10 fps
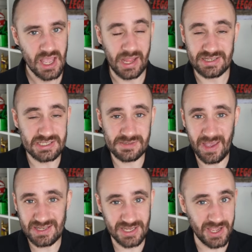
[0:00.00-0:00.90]
It doesn't
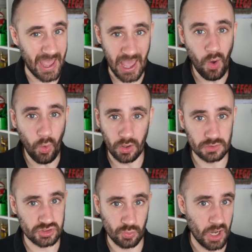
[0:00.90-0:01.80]
matter how
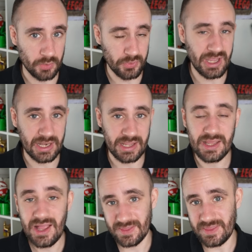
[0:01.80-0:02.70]
old you are,
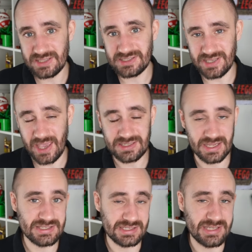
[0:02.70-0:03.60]
really, this set
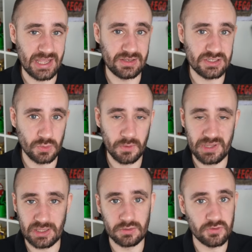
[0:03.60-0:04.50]
is intended to
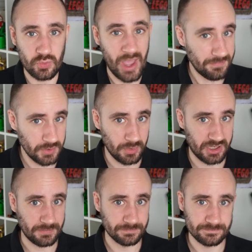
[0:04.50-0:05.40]
appeal to everybody.